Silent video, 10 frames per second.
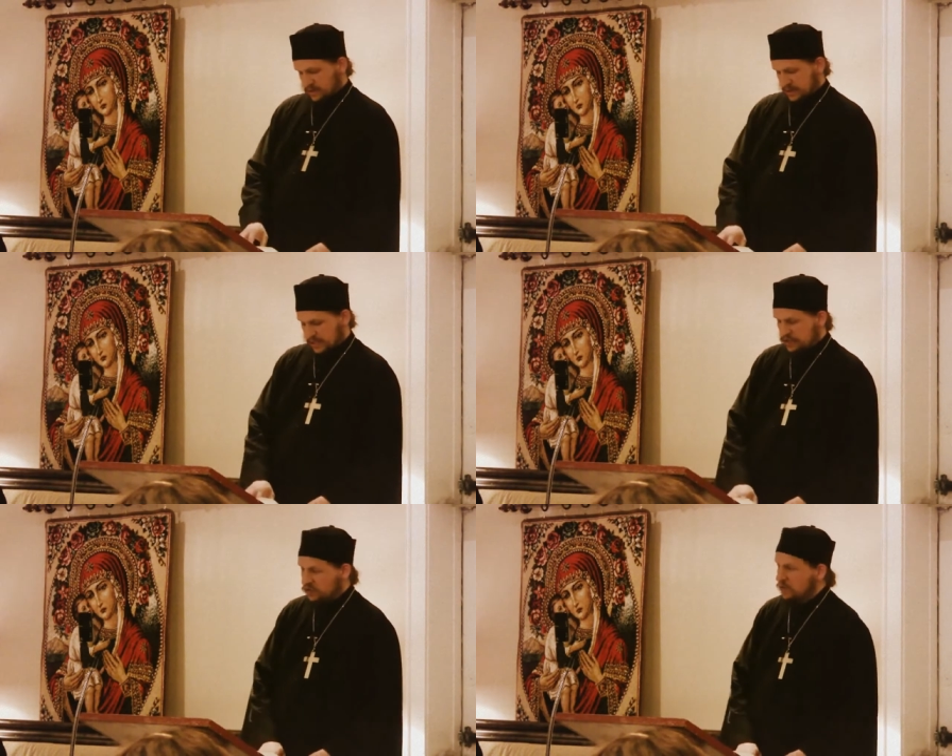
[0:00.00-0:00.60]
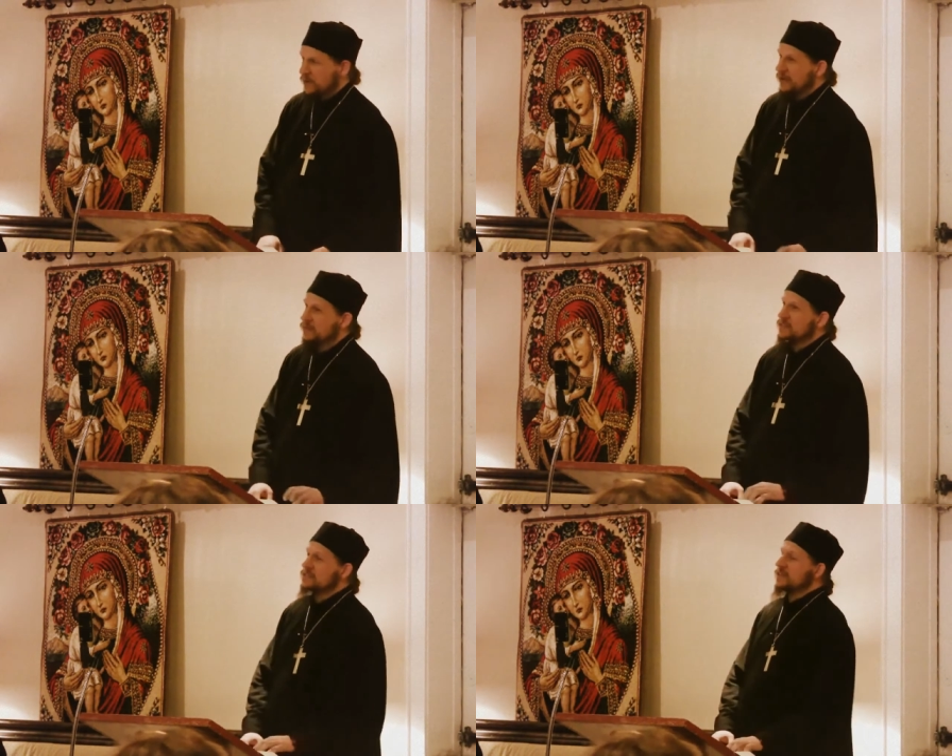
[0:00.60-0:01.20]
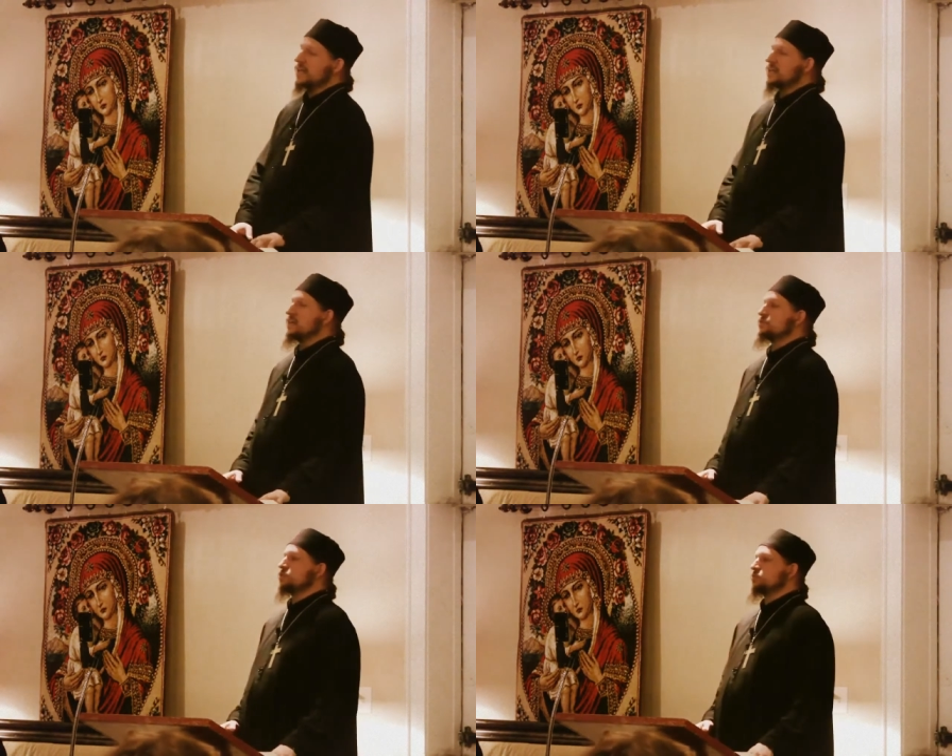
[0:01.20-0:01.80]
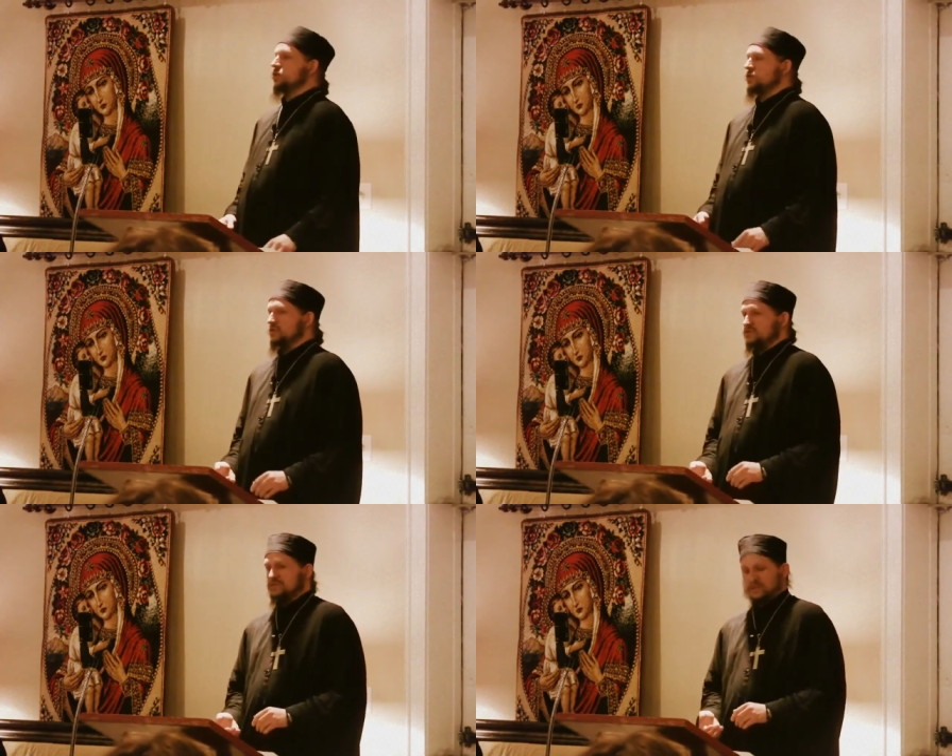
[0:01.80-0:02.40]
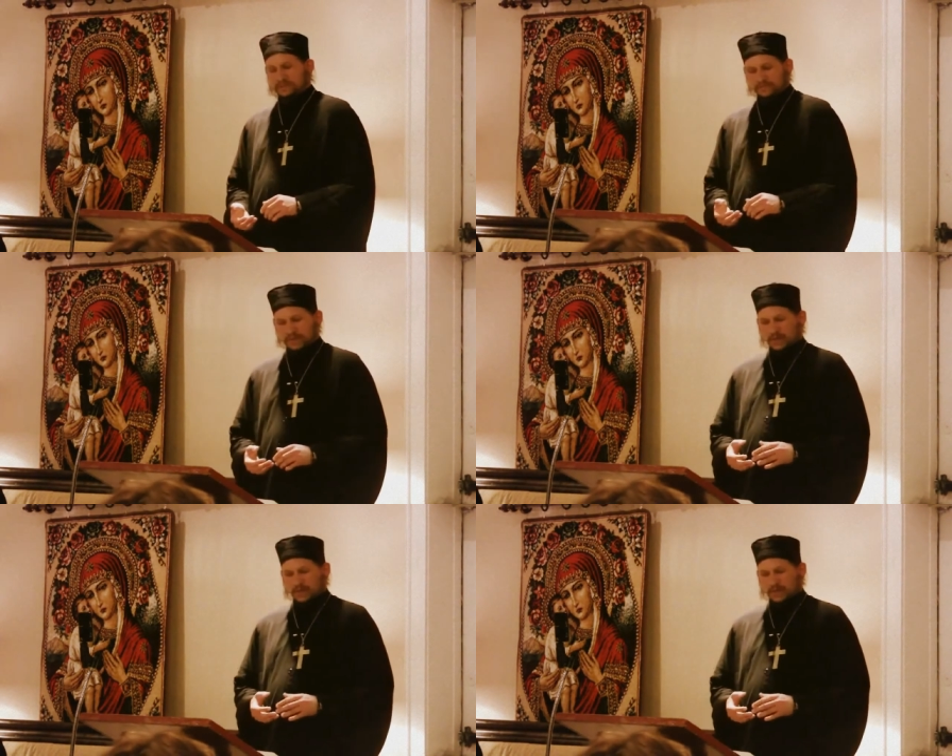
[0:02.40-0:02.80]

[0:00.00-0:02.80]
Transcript: He knew about the state of the reposed.